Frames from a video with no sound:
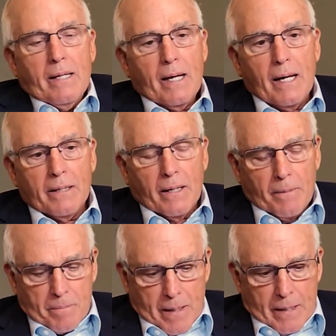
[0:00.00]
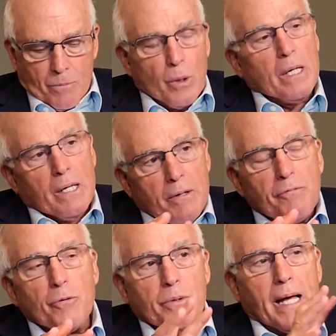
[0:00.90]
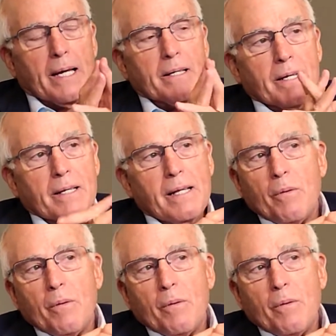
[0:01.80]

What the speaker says: And we lived through that. And that